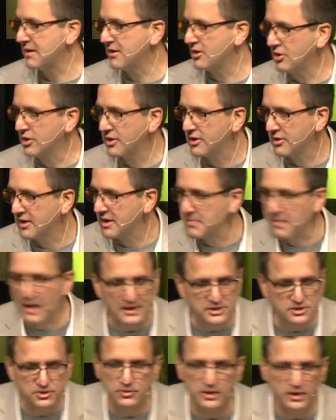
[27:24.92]
earlier. Am I
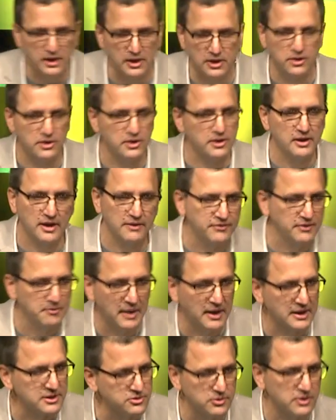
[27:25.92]
doing it good enough? Am
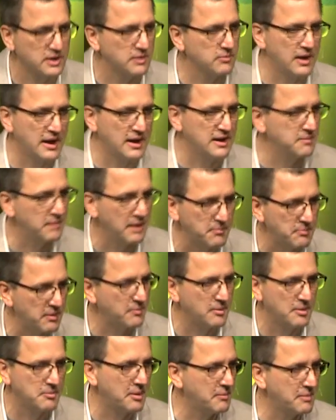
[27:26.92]
I doing it right? Am I blah,
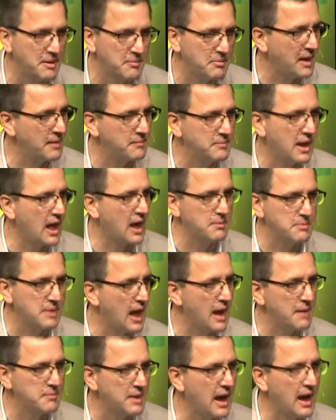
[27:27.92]
blah, blah, blah, blah, blah,
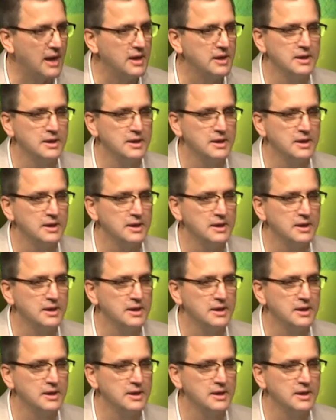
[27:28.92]
blah, blah.